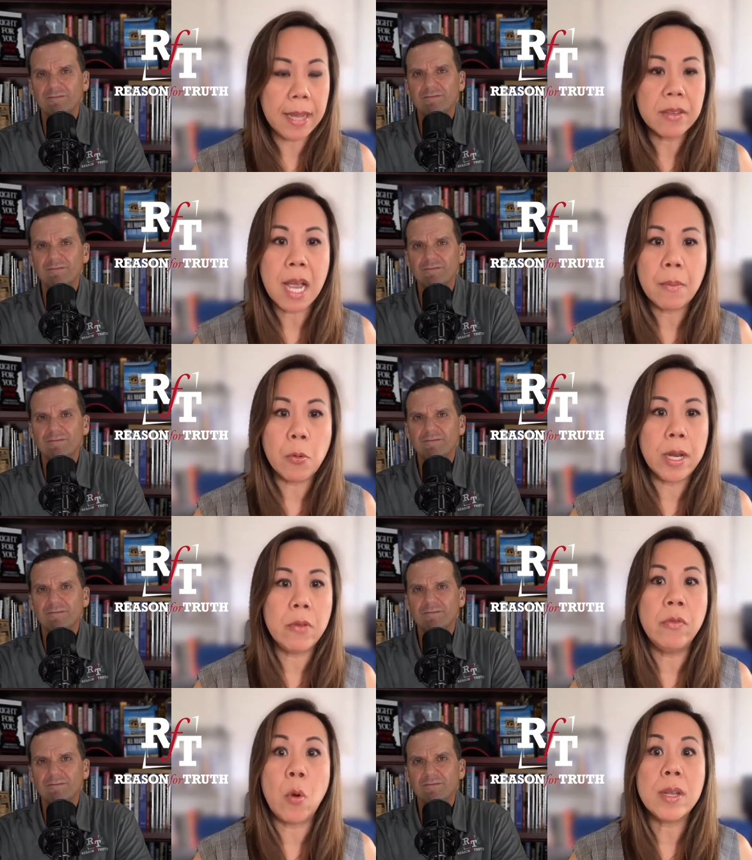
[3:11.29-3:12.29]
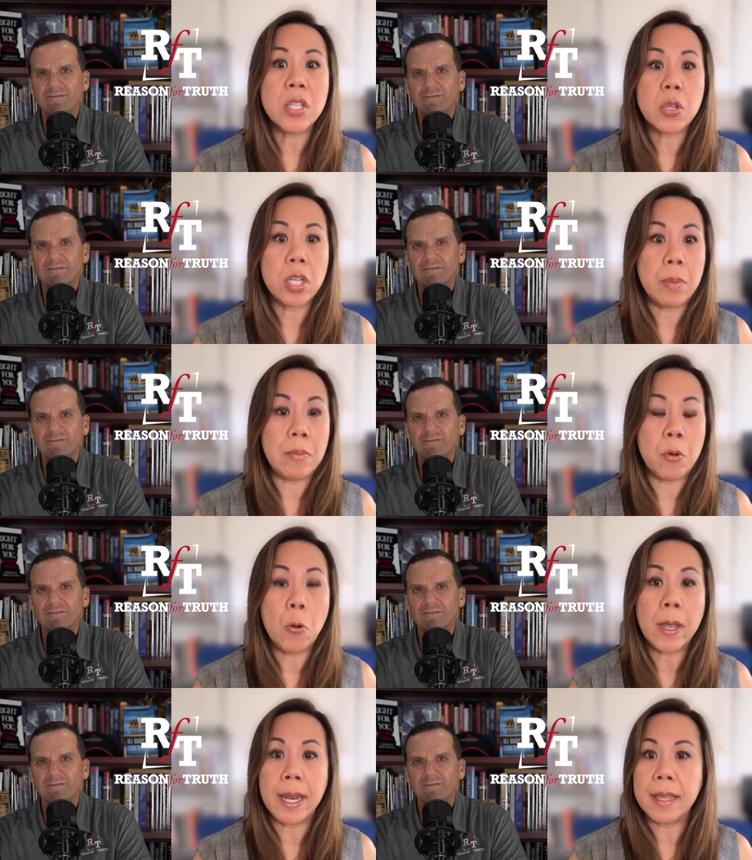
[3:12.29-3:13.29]
Speaker 1: of time already, we already started to be
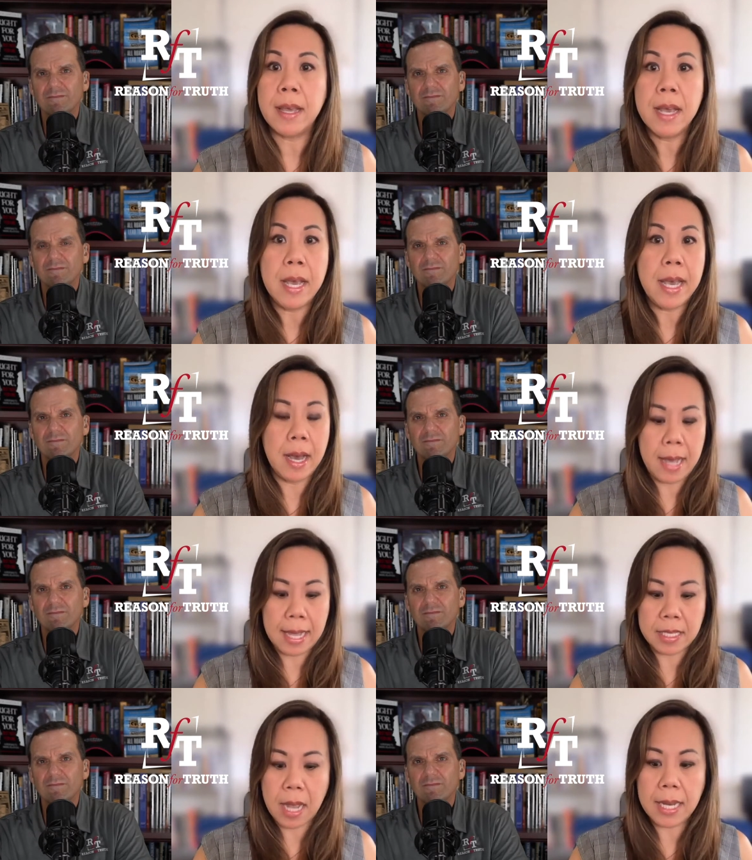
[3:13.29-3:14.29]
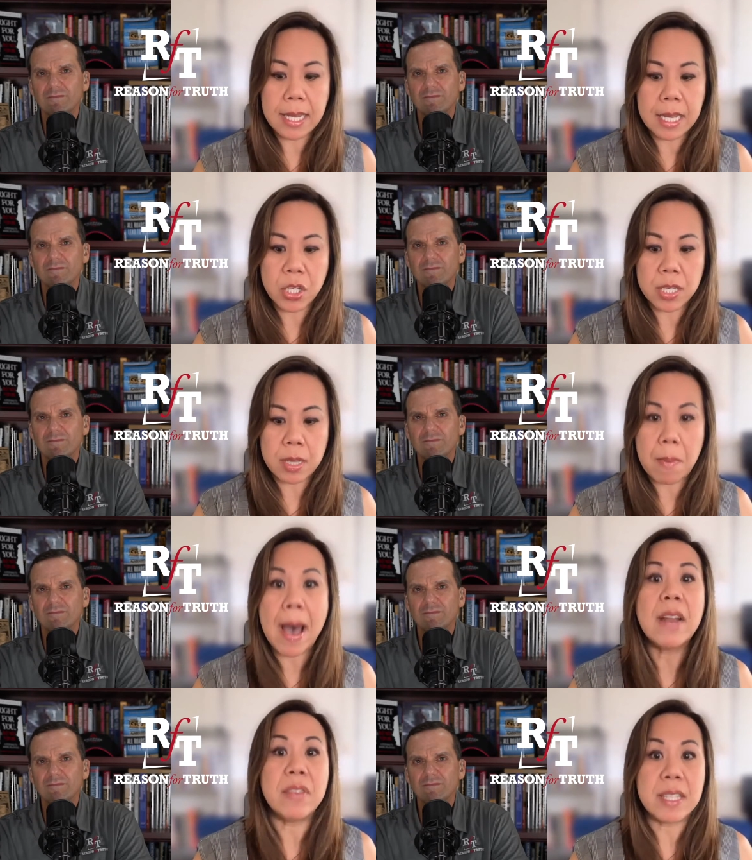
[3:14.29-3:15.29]
broken, and uh, anxiety is just a
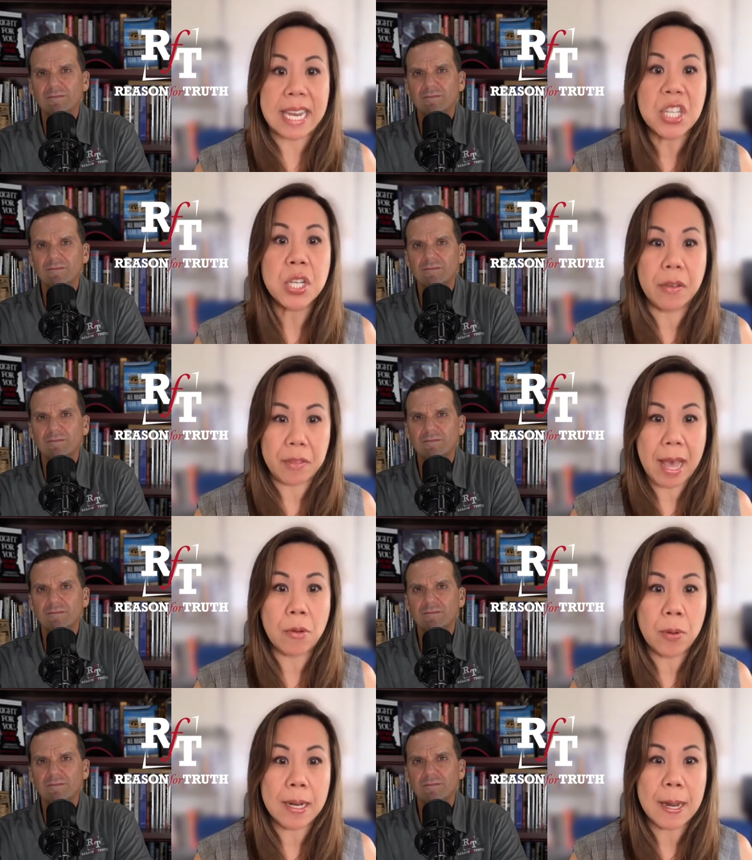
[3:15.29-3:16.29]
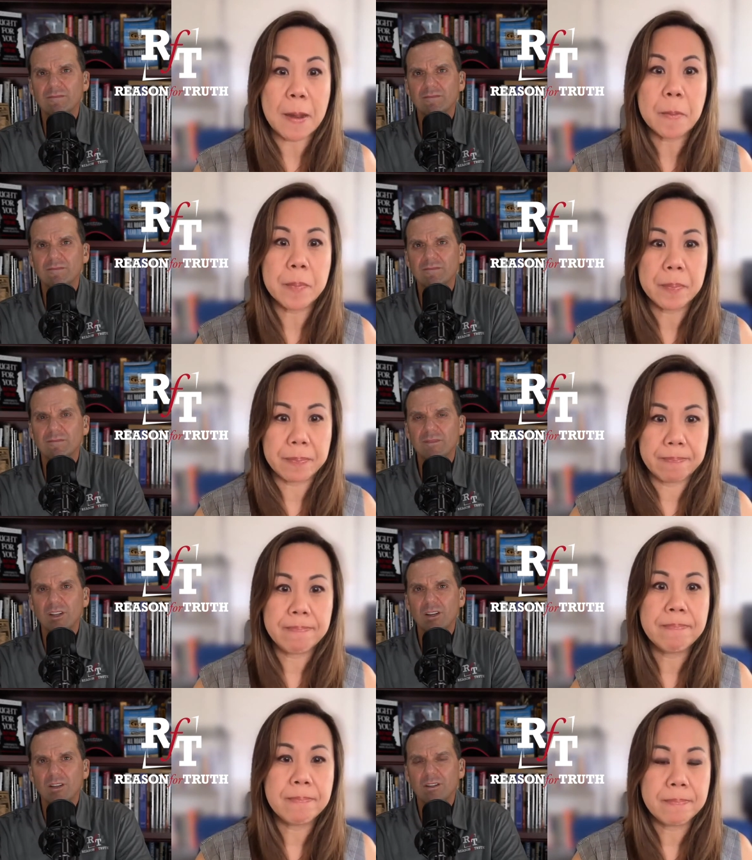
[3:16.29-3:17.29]
manifestation of that, really.
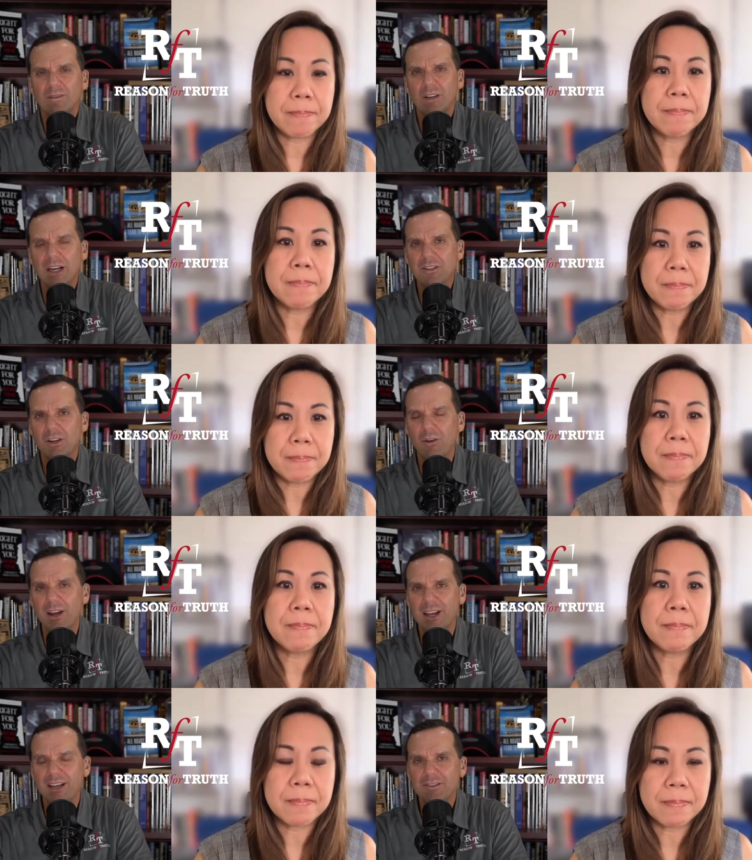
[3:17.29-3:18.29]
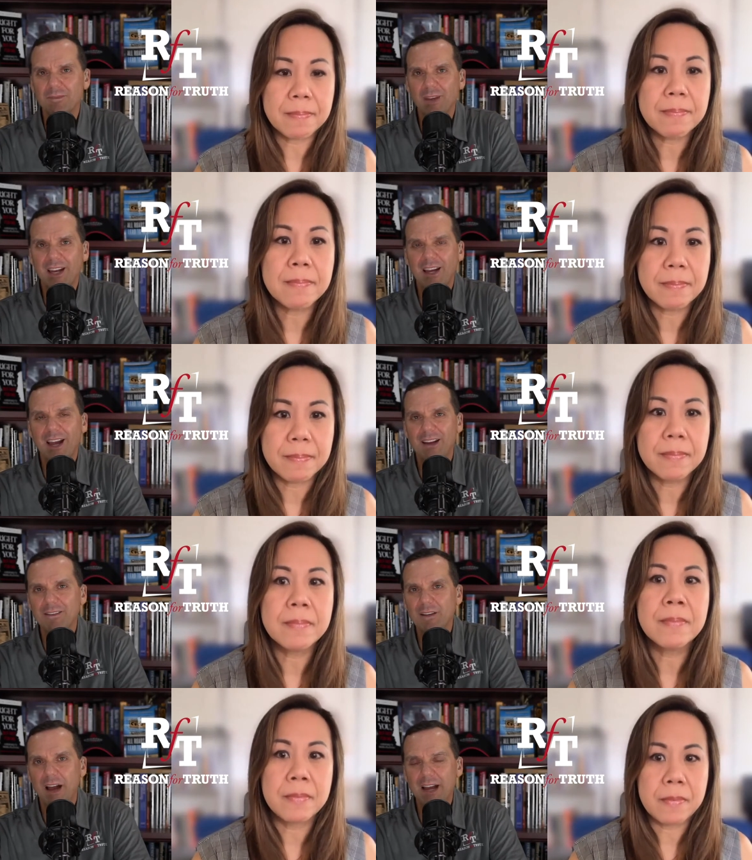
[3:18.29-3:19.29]
Speaker 2: No, that's a great answer, man. I, I,
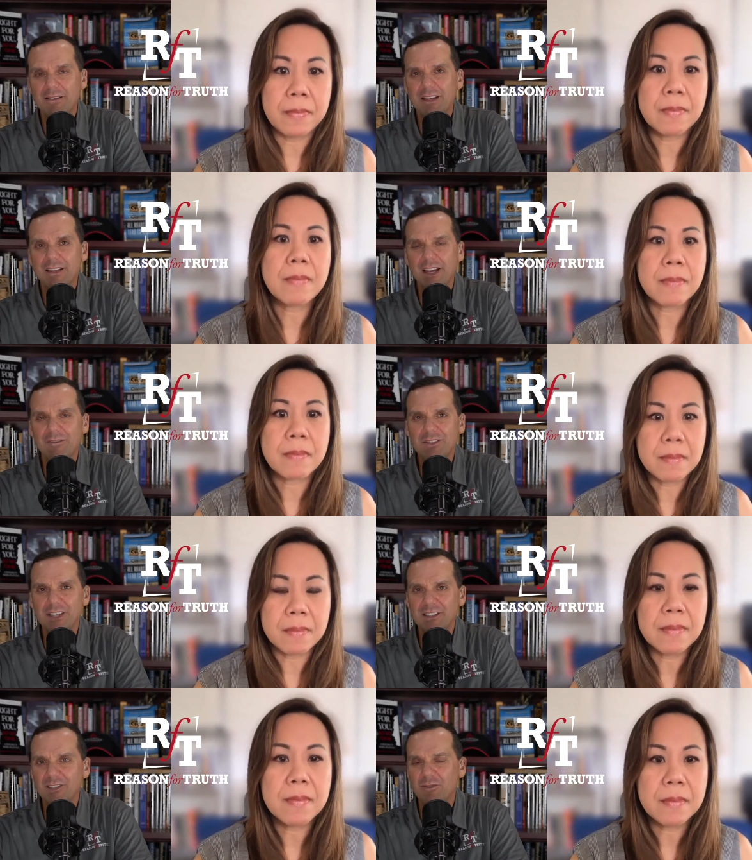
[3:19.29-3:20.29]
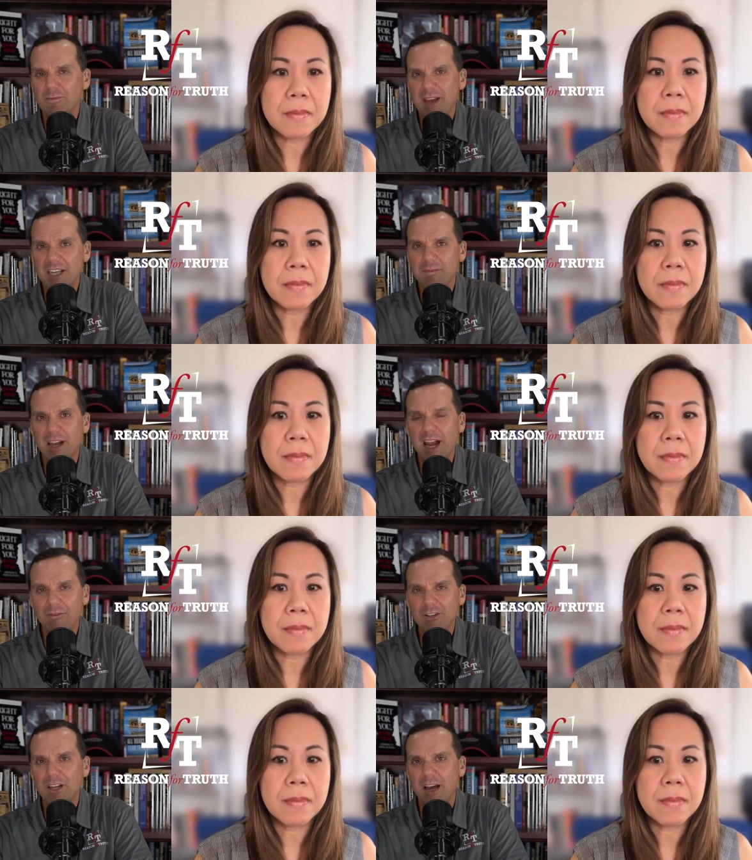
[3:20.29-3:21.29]
I, it never ceases to amaze me
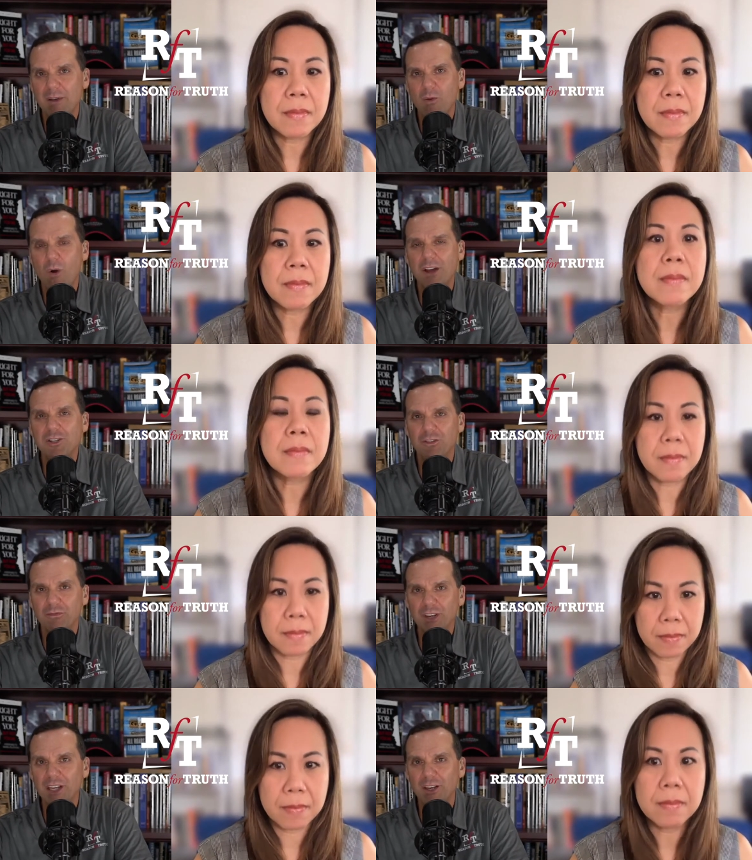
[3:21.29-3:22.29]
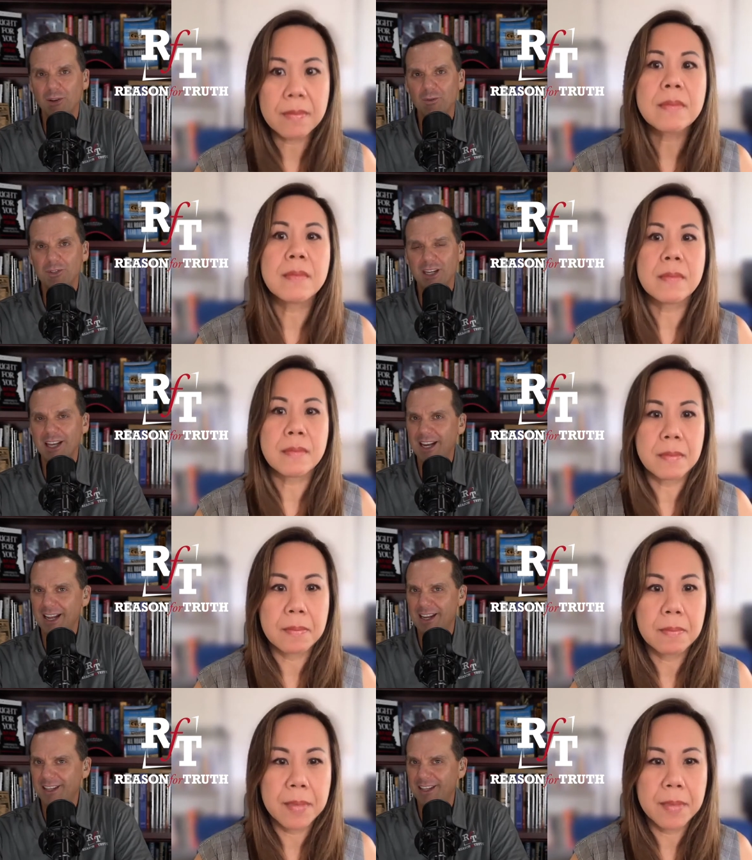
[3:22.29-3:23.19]
every time I watch your videos. It, and it,